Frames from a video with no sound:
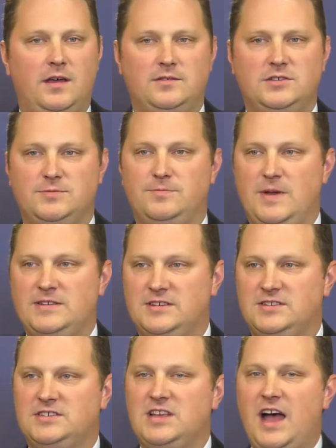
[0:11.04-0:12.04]
Just as a
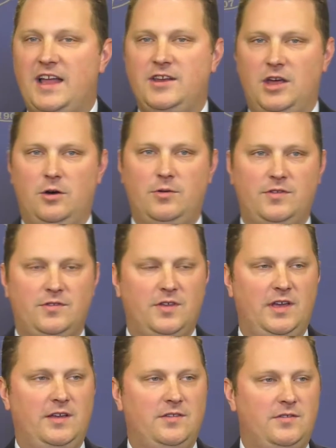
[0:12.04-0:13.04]
side note,
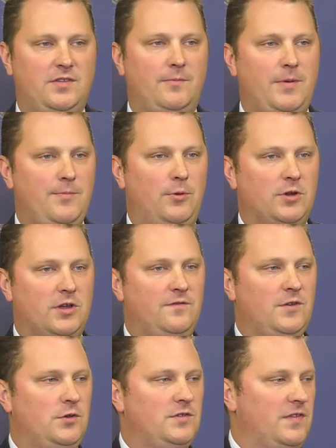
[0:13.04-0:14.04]
as some people are
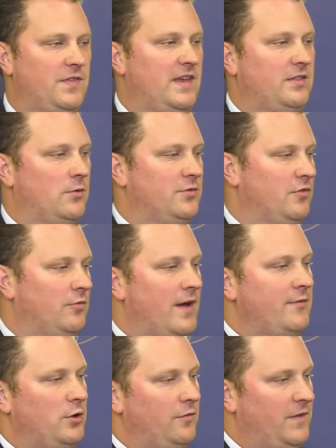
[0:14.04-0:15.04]
confused, they think there was a
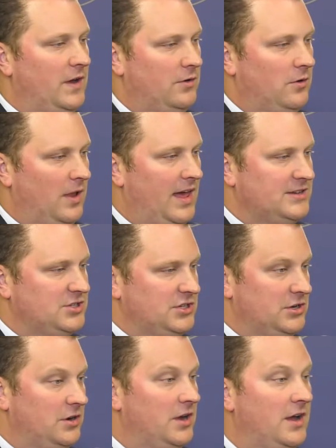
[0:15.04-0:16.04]
revenue failure last
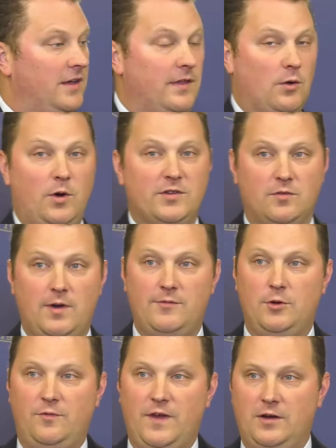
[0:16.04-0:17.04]
year. There was a
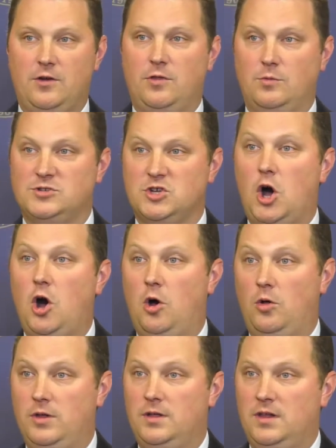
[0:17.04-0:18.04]
revenue failure that was
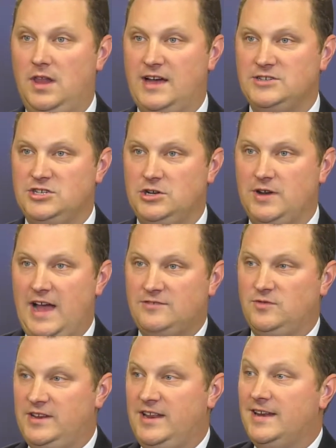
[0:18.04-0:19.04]
called last year. It
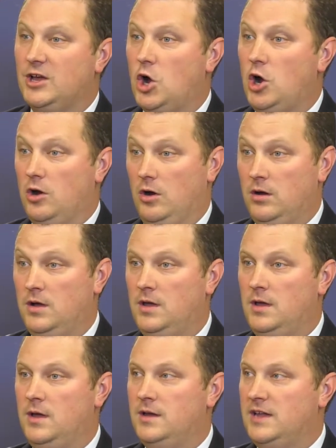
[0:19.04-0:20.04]
actually didn't occur.
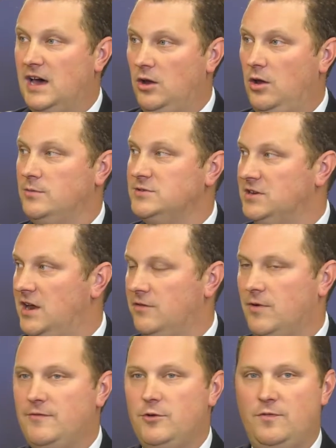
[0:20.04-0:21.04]
Not only was there not
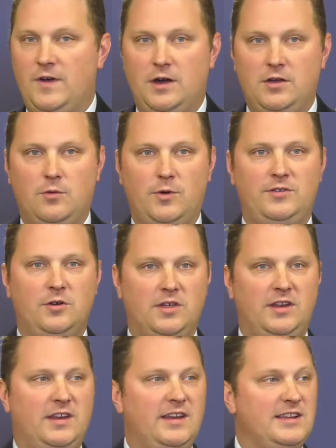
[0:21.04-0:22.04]
a revenue failure, we took
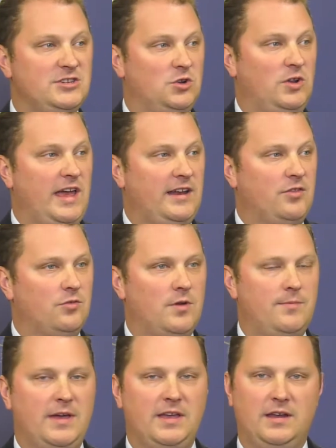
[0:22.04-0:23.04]
in an additional
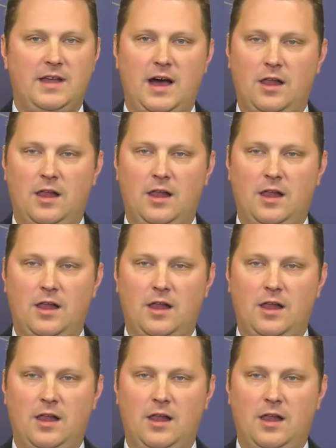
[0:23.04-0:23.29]
$83 million.